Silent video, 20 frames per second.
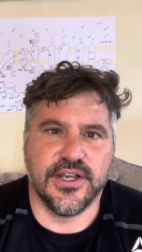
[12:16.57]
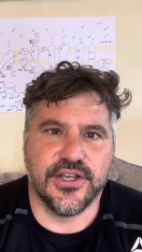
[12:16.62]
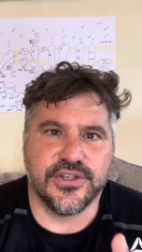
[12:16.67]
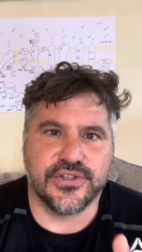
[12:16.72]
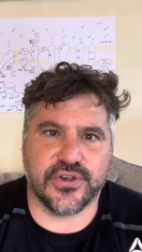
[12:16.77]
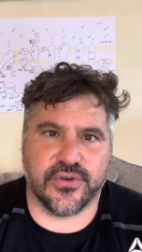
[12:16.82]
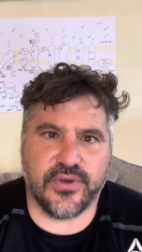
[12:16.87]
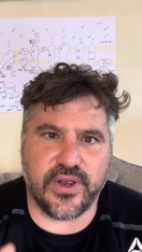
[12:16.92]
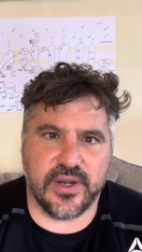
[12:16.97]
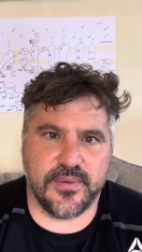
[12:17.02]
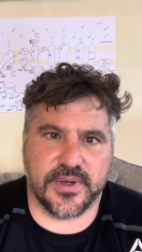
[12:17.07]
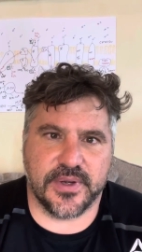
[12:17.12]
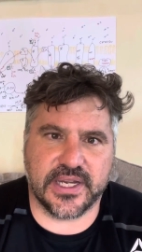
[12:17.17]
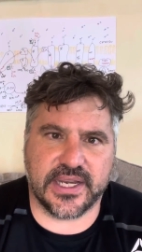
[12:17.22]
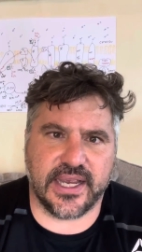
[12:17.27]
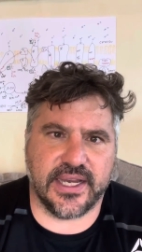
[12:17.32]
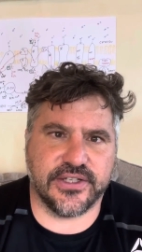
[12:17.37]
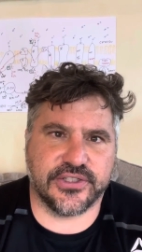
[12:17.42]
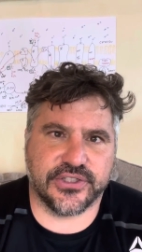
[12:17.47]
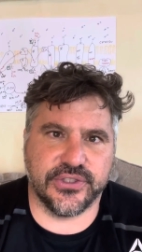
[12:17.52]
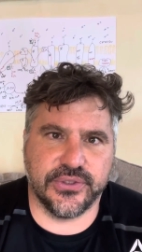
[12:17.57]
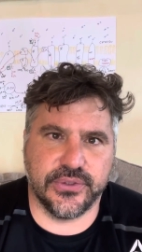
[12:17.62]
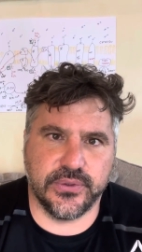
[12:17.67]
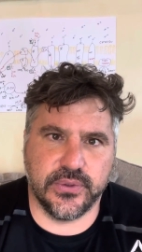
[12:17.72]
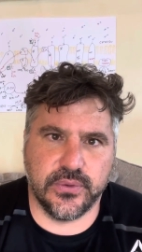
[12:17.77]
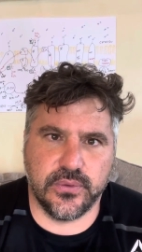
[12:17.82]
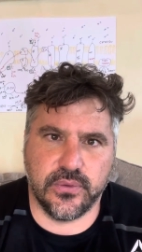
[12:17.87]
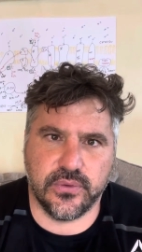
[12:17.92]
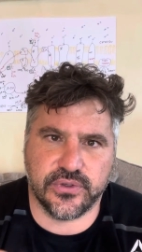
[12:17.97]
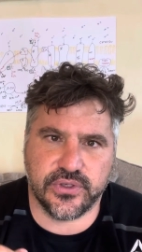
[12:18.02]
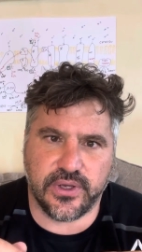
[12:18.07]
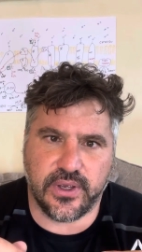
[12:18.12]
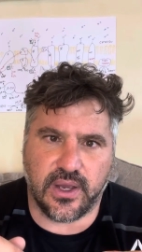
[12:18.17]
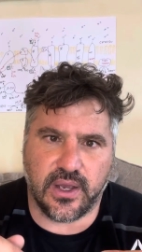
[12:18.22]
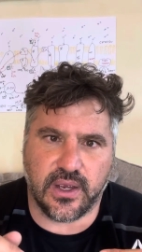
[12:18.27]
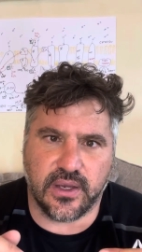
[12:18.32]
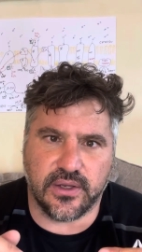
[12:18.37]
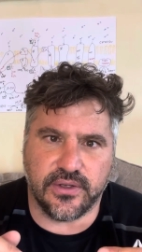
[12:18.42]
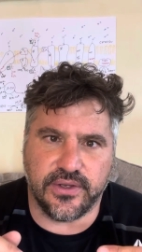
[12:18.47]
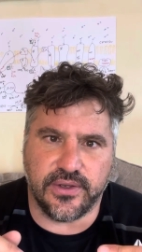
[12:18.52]
So vitamin K2,
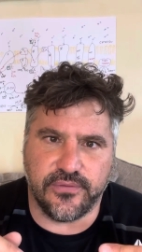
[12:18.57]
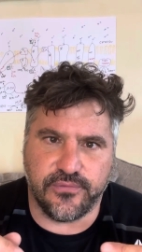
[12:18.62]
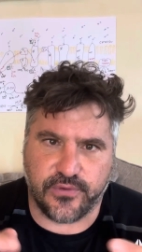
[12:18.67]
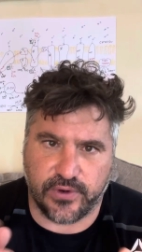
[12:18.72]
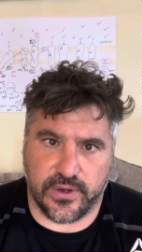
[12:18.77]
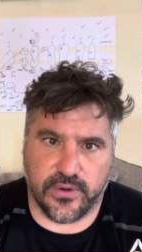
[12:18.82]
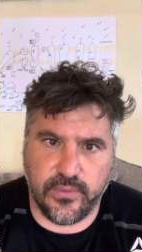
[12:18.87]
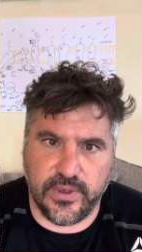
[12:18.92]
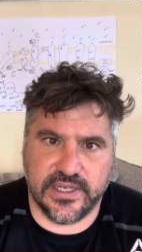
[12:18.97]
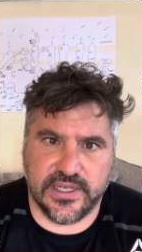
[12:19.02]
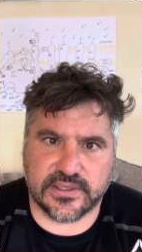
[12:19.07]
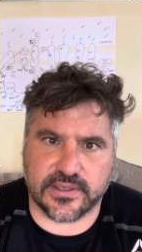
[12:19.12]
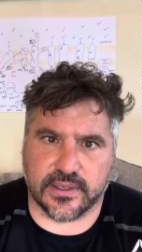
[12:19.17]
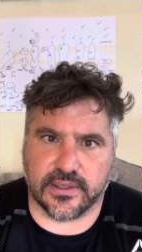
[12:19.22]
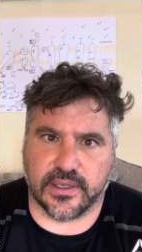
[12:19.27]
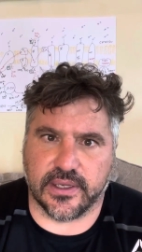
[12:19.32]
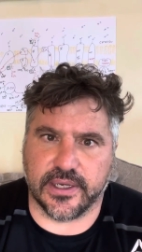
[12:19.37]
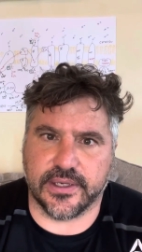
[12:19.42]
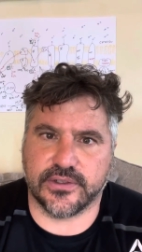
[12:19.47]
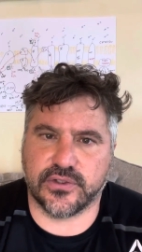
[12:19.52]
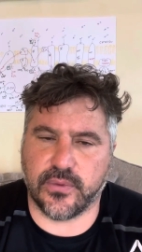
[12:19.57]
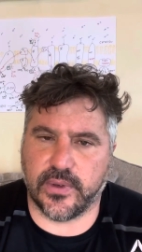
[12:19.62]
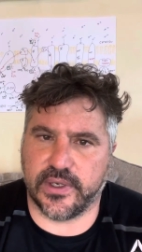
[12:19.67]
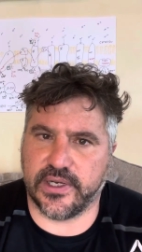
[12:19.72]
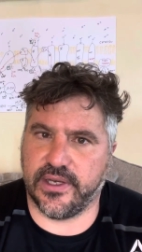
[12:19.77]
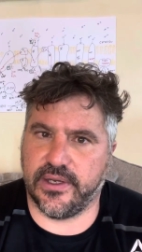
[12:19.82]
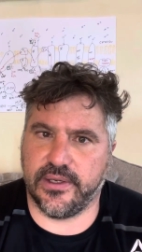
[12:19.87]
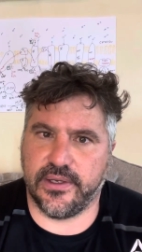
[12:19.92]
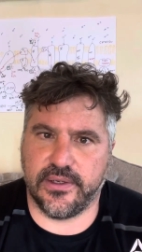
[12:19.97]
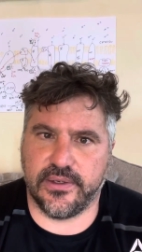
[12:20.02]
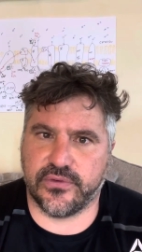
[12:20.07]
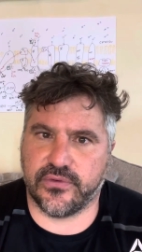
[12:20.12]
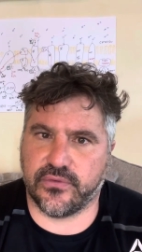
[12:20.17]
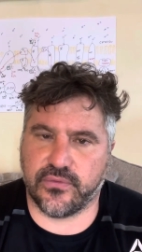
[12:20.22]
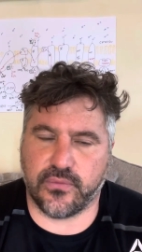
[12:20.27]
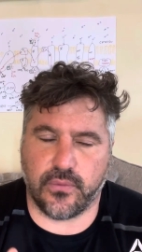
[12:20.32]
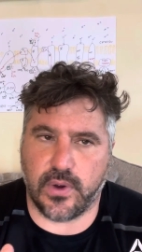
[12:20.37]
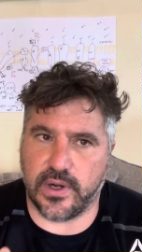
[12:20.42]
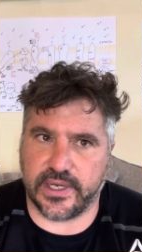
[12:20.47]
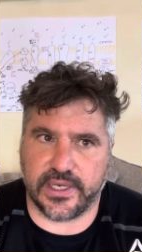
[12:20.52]
very recently,
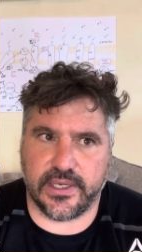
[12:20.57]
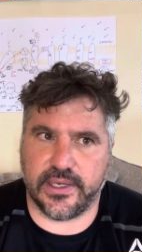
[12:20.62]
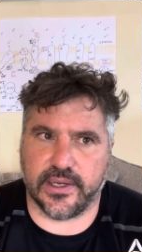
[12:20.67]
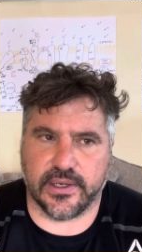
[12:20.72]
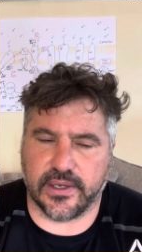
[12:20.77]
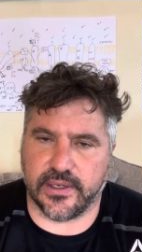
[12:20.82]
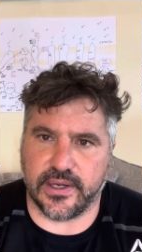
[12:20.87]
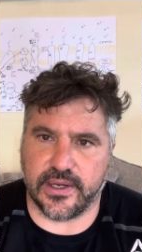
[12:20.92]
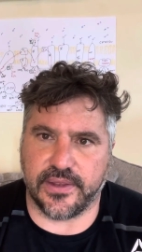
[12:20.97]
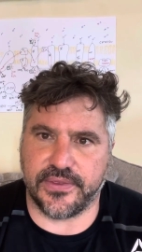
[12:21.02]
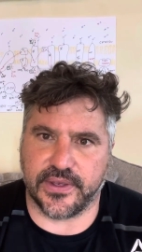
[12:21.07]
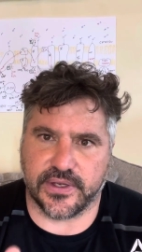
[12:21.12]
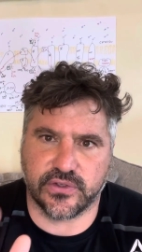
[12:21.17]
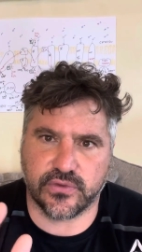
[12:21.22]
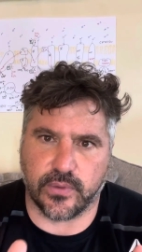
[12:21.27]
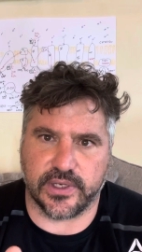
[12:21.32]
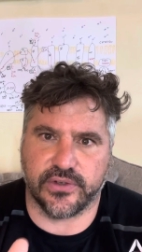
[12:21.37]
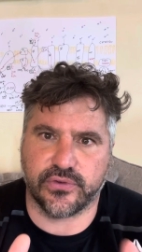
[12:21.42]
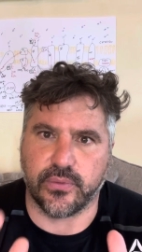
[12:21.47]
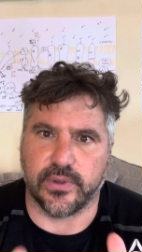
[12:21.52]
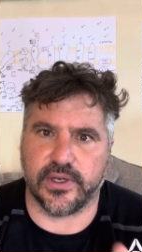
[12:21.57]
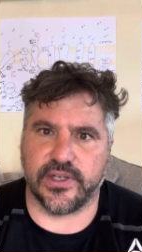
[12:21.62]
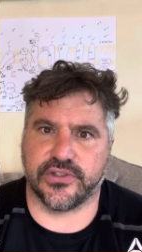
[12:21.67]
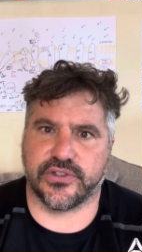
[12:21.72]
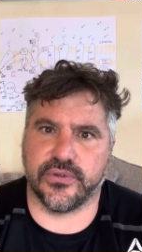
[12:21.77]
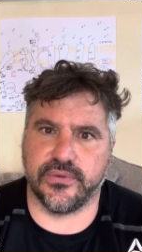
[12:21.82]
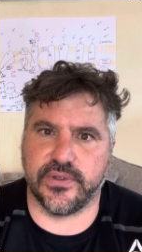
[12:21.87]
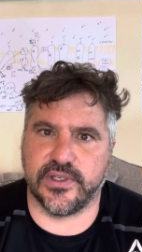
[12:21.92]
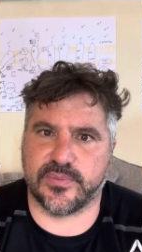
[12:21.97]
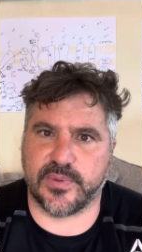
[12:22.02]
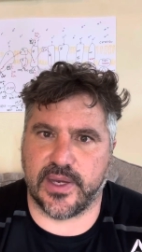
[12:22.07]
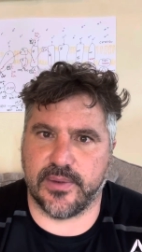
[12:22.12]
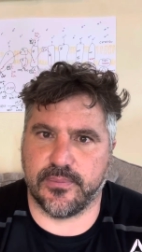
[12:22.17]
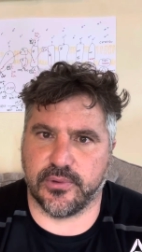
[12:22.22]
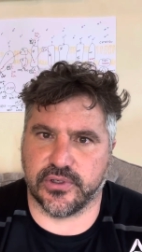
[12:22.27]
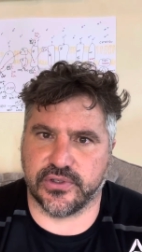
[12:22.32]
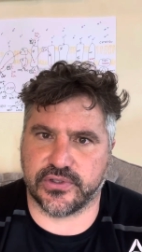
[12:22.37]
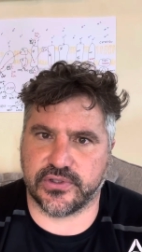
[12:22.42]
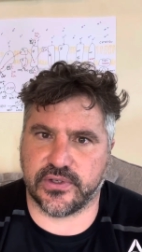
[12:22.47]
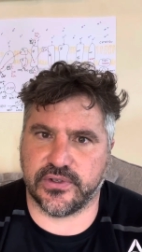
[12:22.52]
2020 and I think 2022, these
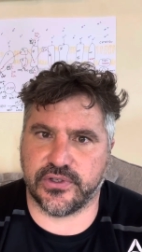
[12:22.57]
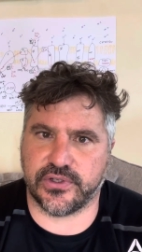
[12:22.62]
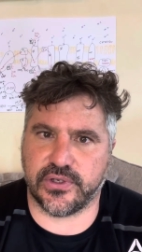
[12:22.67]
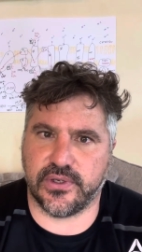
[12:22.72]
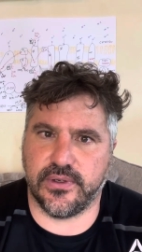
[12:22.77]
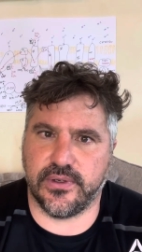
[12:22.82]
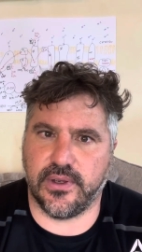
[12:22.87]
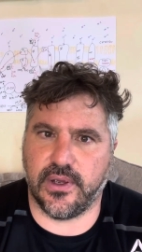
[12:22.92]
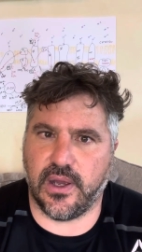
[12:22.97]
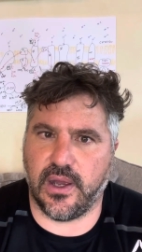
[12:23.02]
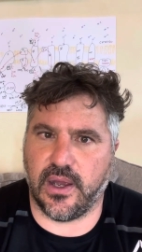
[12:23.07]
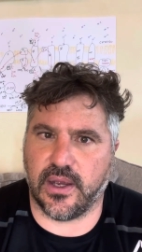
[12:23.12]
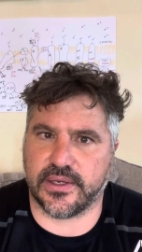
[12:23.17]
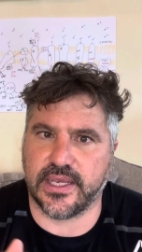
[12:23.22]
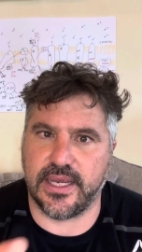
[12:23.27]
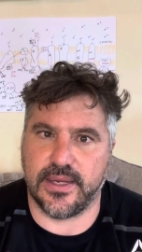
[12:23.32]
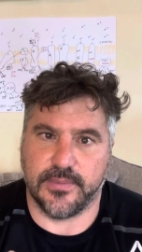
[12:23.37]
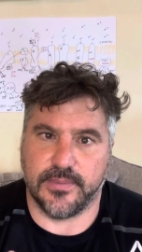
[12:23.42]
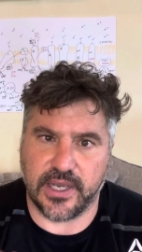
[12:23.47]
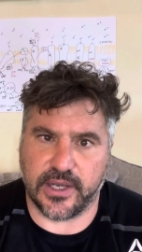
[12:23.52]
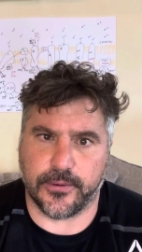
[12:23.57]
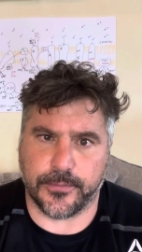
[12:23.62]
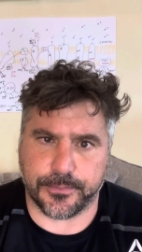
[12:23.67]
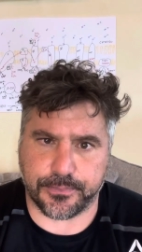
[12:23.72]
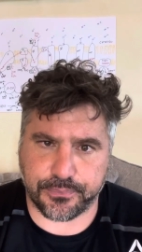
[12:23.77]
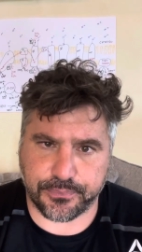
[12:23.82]
papers uh, came out,